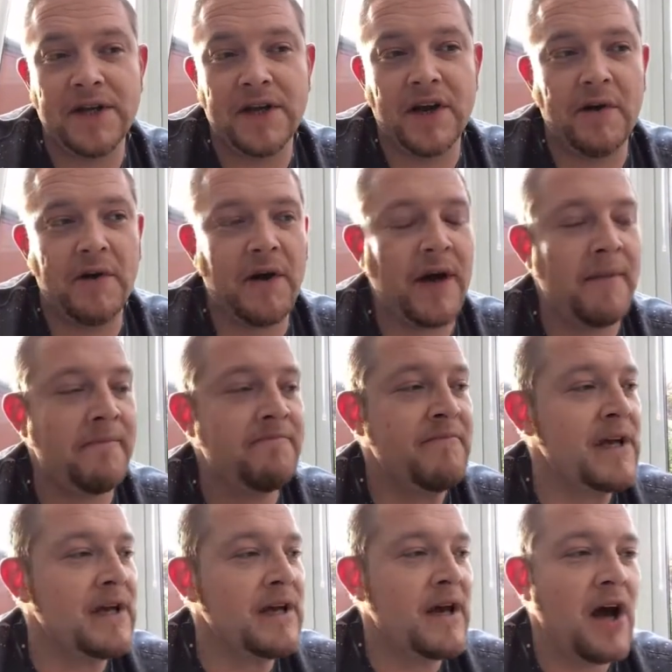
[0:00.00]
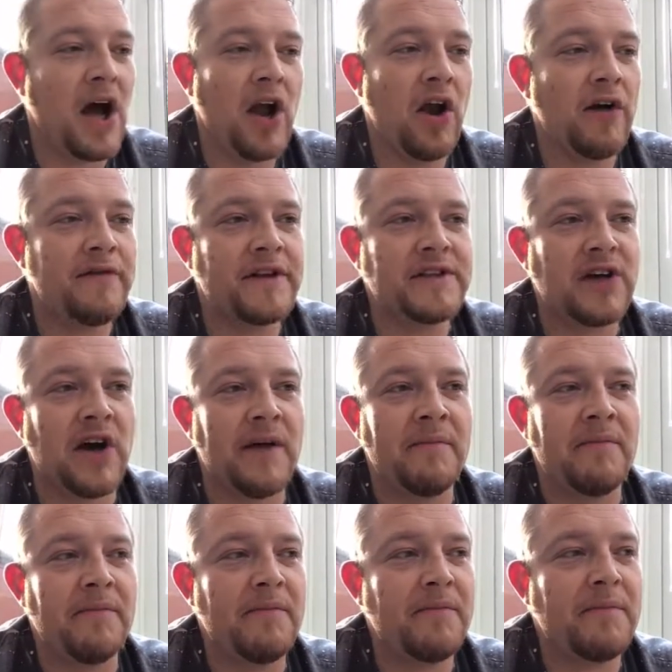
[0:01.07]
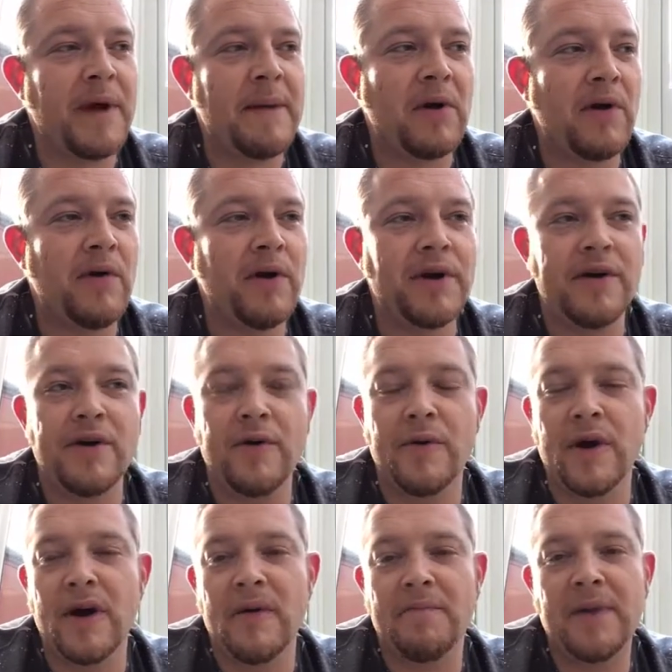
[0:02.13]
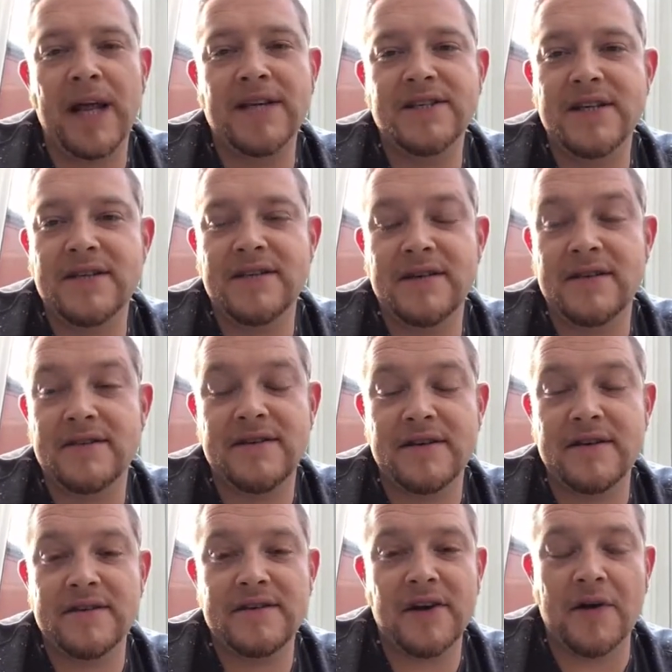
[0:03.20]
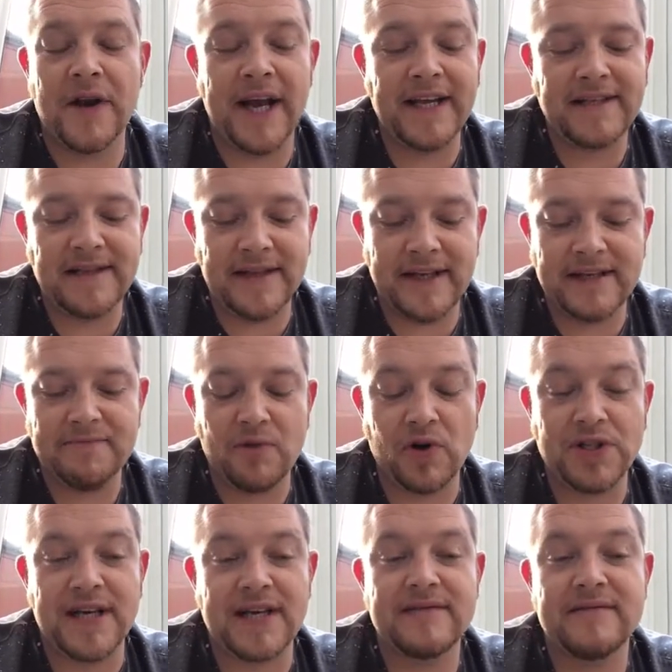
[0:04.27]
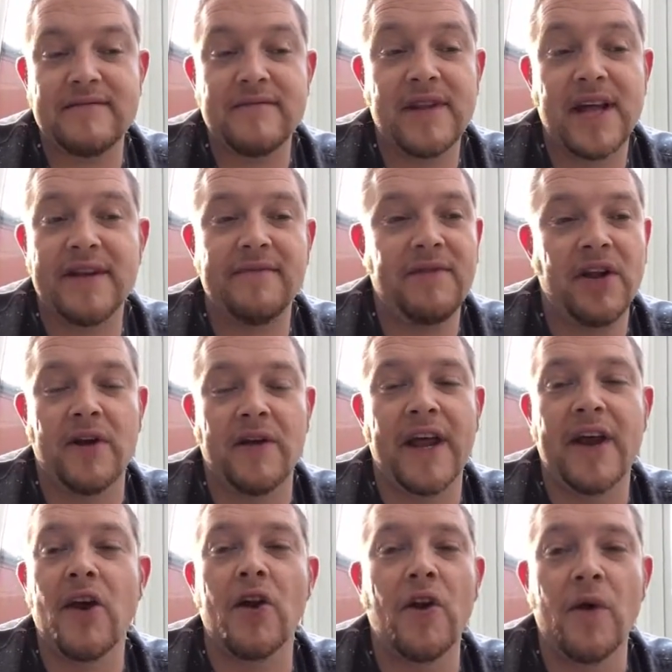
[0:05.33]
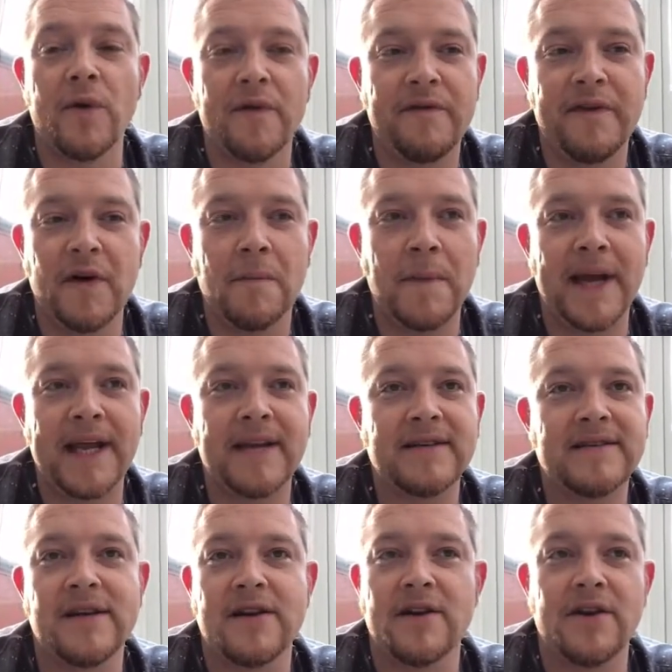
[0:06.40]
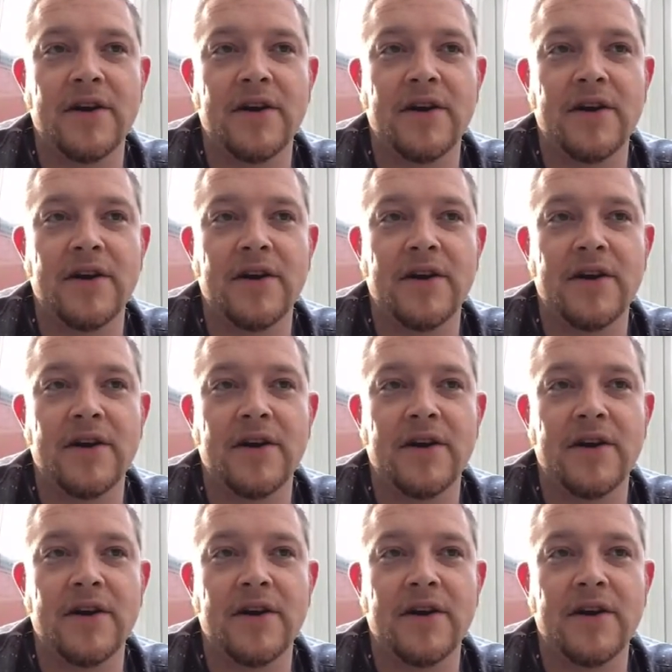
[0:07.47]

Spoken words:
A lot of the time people who are pledging to donate to these projects, they don't know the filmmakers, they don't